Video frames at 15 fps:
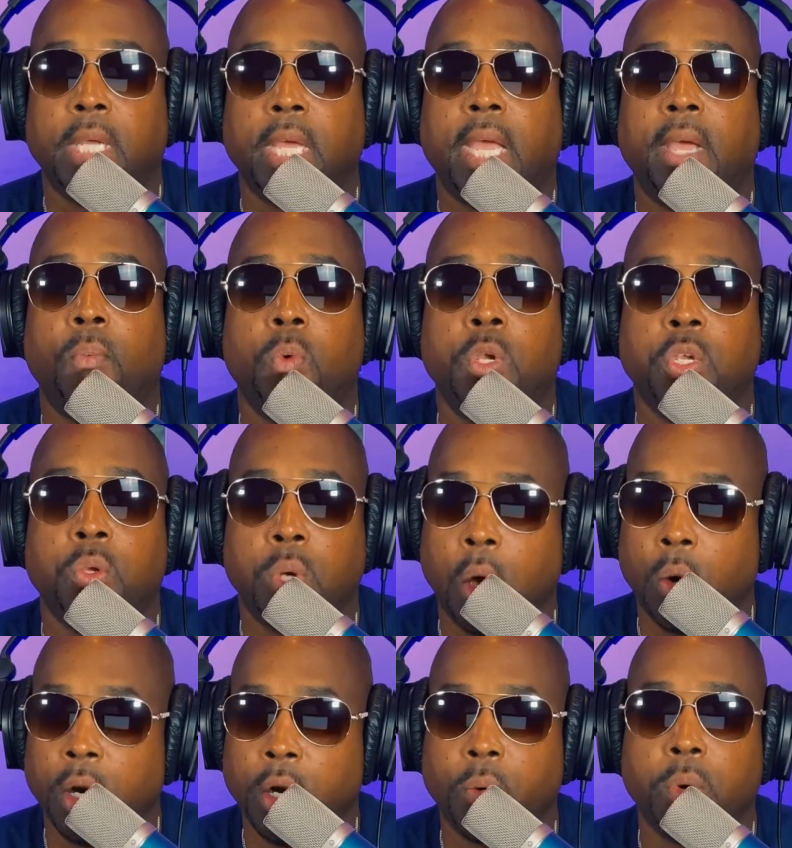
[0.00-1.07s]
And when you
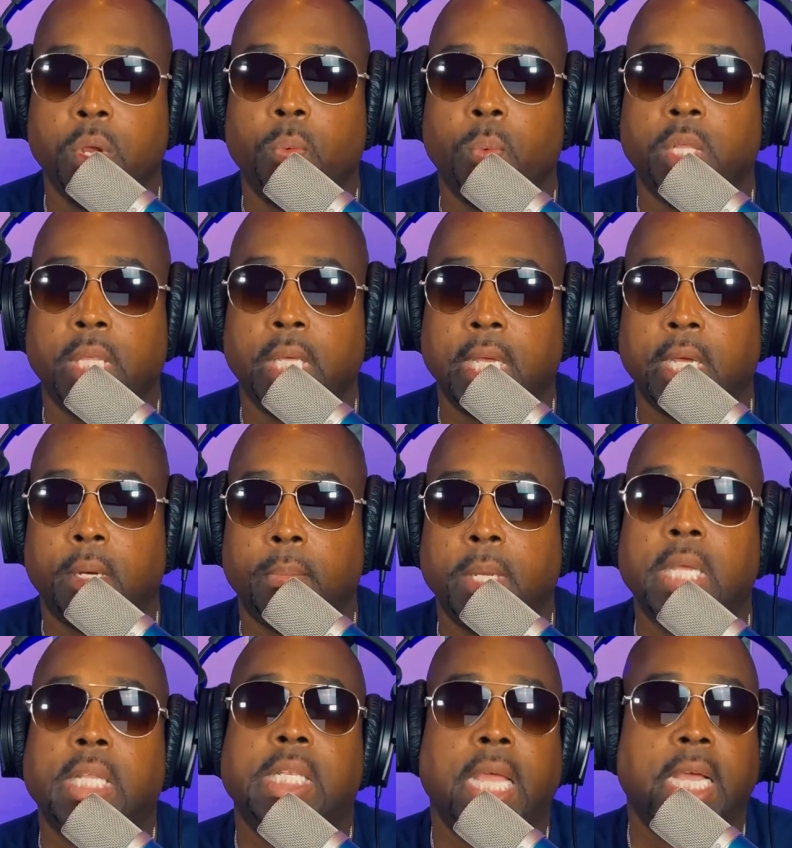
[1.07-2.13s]
don't agree with them,
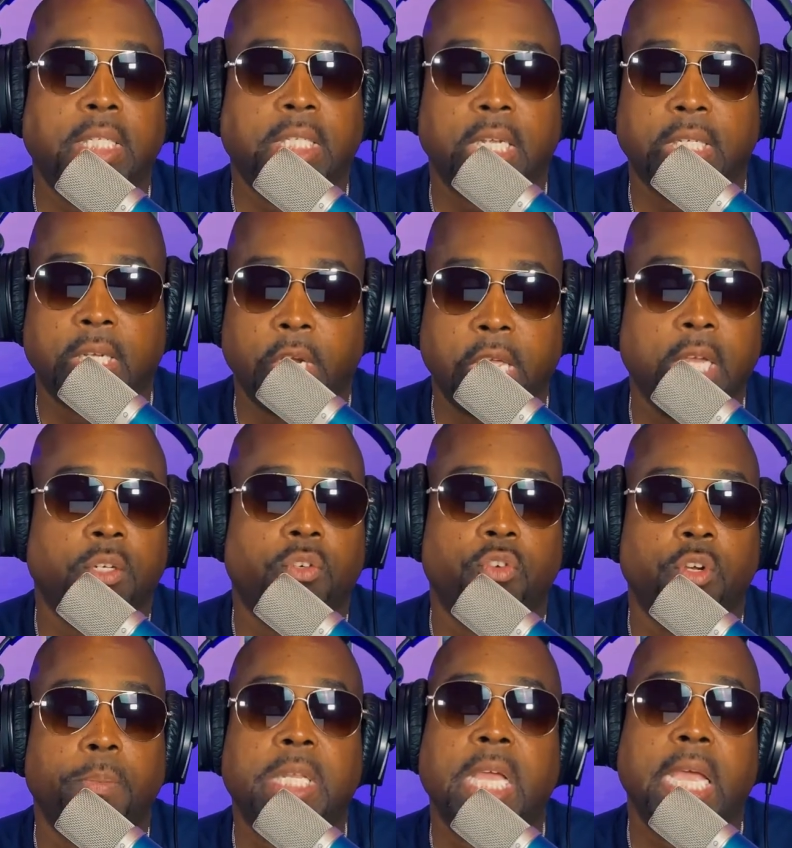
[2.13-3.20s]
they'll just guilt
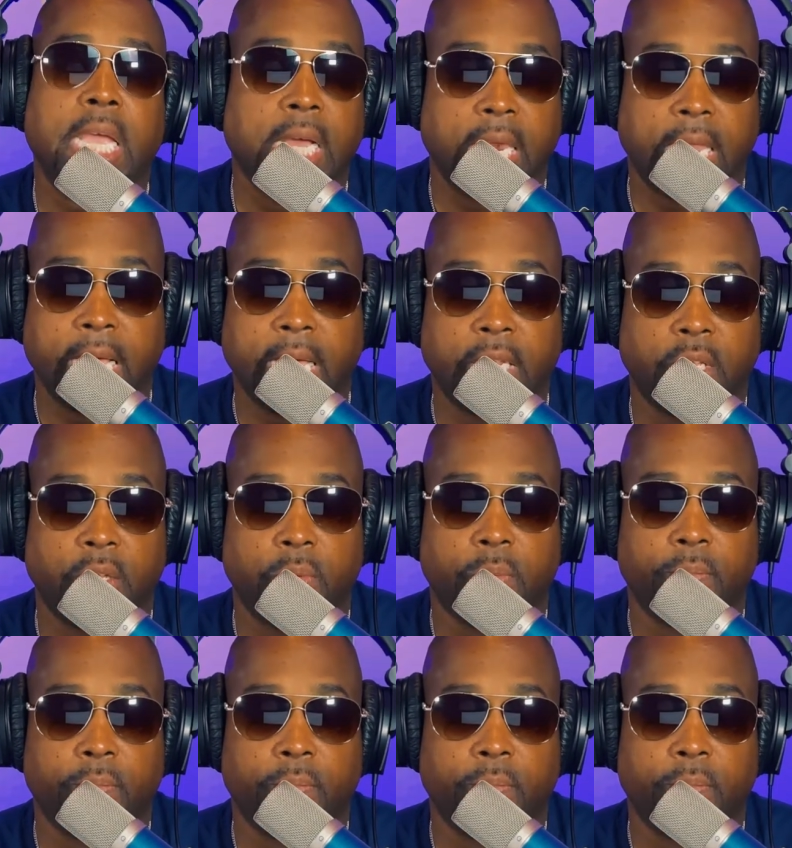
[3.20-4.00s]
trip the hell out of you.